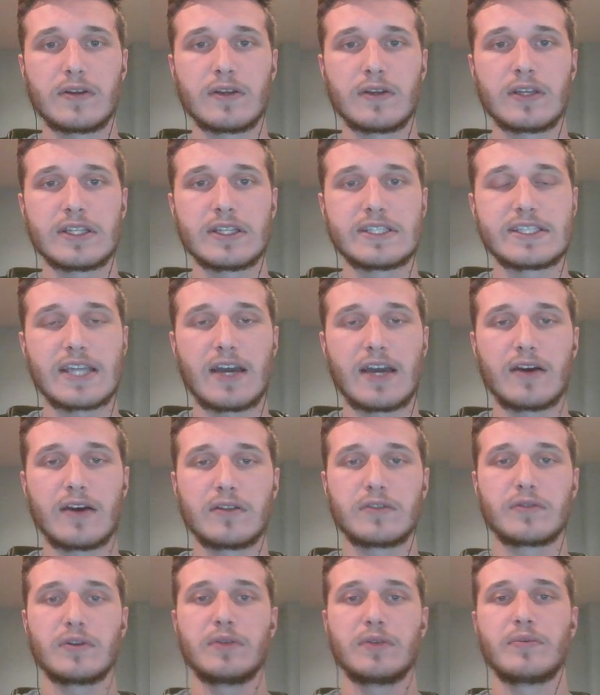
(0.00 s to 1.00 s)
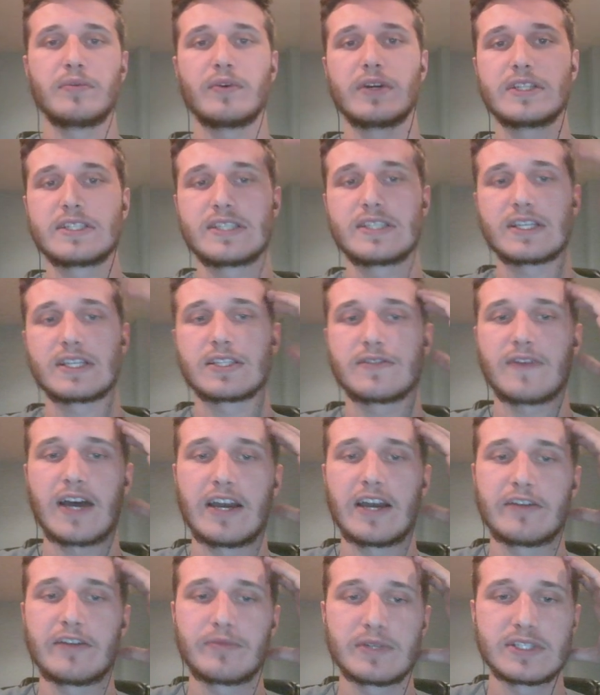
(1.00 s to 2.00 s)
It's down
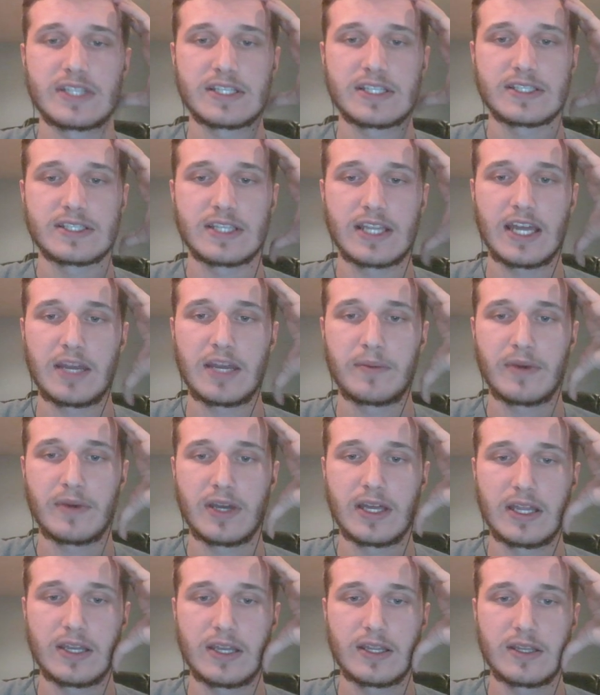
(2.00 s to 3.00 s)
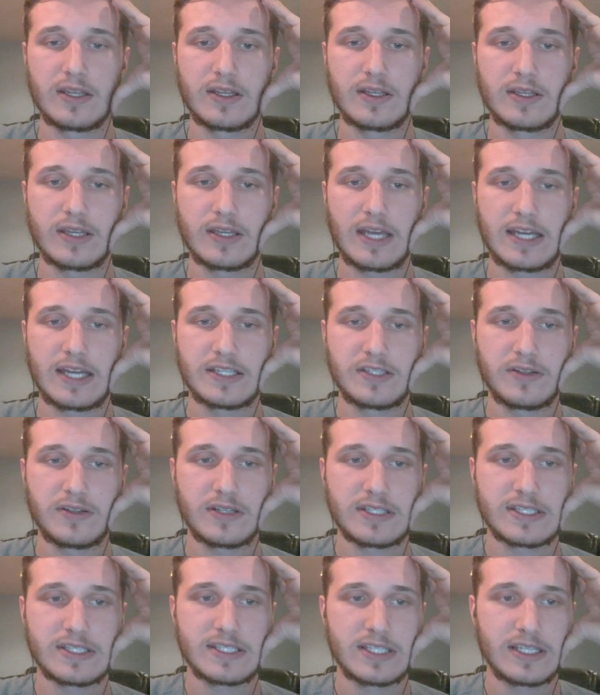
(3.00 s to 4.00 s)
3.65% today, but as you
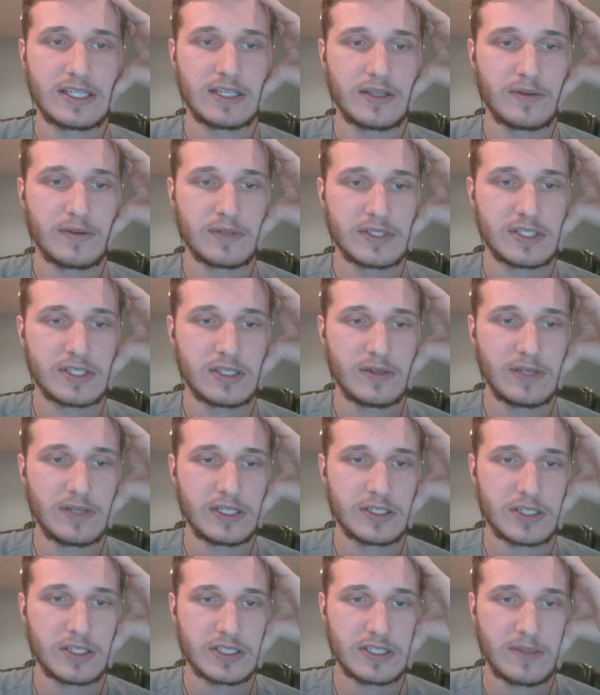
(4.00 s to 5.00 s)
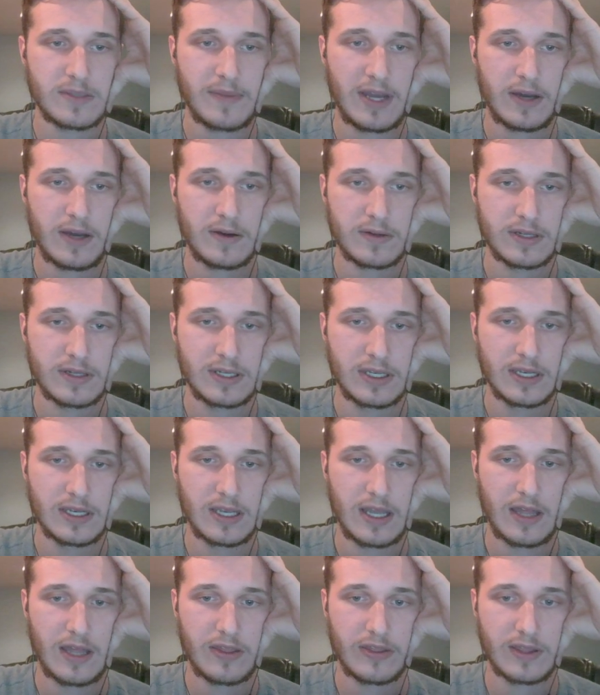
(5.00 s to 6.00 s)
can see, it was doing just about
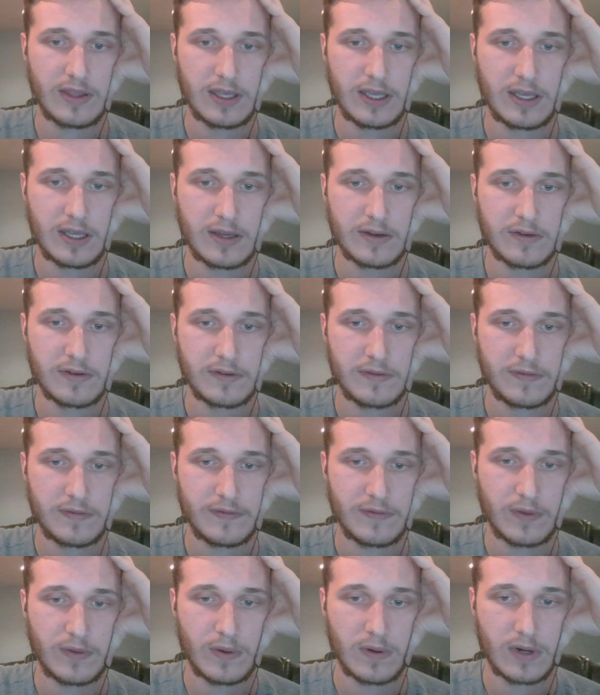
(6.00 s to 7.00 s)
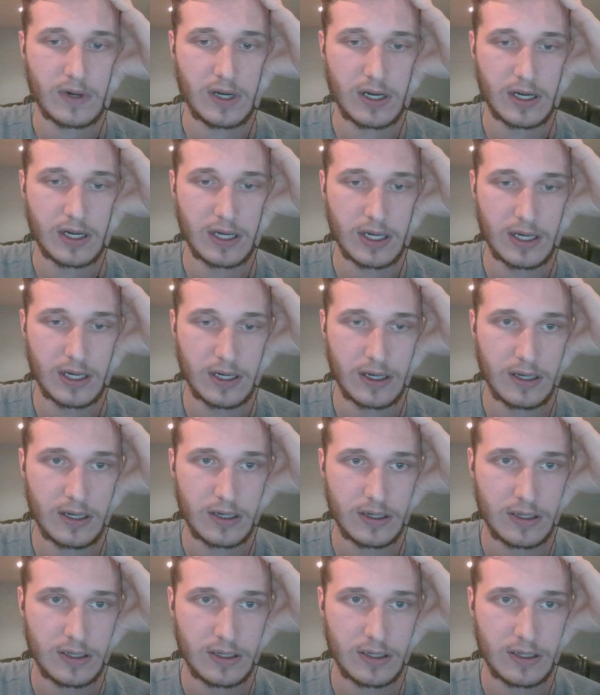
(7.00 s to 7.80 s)
nothing for,